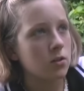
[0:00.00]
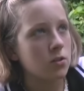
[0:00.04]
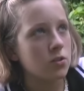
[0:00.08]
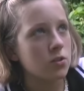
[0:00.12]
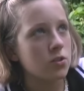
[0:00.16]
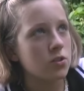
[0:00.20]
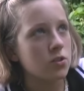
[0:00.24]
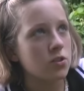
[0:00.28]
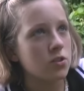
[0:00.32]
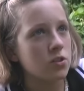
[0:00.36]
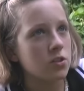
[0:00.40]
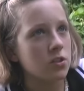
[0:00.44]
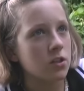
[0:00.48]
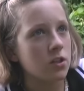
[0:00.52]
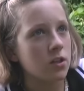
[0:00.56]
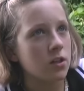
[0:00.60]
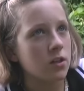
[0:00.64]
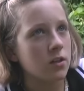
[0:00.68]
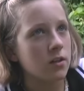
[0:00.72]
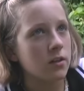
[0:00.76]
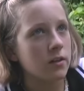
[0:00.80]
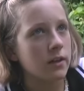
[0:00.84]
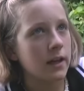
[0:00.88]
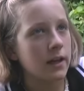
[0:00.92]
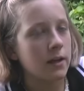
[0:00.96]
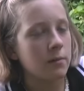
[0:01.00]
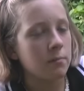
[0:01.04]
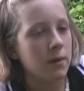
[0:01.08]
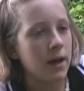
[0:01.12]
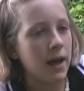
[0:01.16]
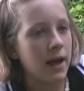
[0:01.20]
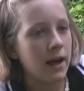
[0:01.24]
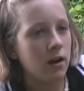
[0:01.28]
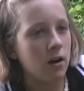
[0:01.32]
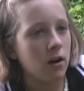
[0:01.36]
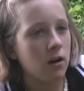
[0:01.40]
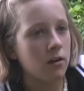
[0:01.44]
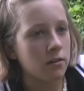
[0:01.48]
she gained
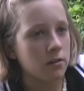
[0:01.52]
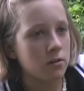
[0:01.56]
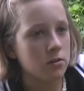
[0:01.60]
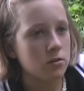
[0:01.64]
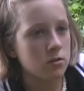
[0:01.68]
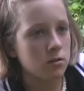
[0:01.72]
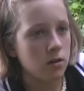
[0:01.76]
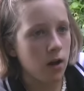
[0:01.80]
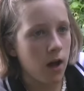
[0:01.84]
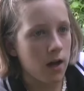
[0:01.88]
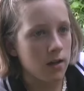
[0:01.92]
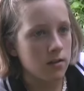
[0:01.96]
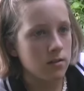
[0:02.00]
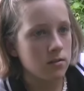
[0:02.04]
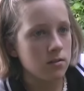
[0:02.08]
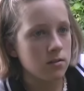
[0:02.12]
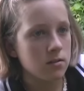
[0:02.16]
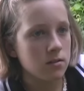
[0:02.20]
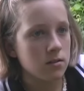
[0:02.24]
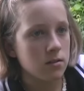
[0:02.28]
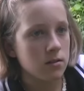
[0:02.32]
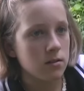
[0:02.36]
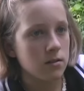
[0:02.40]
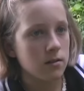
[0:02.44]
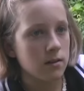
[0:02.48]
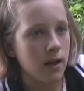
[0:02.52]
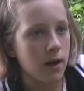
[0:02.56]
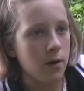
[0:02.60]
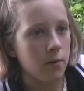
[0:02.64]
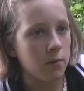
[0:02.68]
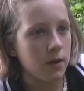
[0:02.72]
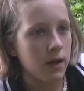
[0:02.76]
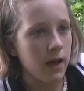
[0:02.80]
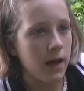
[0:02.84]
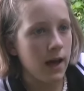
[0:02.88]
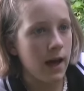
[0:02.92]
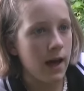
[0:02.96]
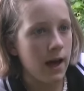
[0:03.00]
back all the trust that
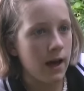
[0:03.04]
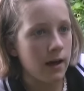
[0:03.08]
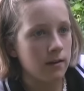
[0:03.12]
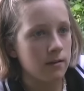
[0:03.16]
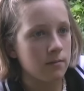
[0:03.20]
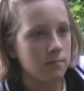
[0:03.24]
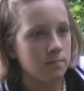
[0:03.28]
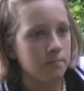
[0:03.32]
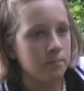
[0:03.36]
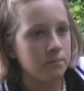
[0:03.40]
we had,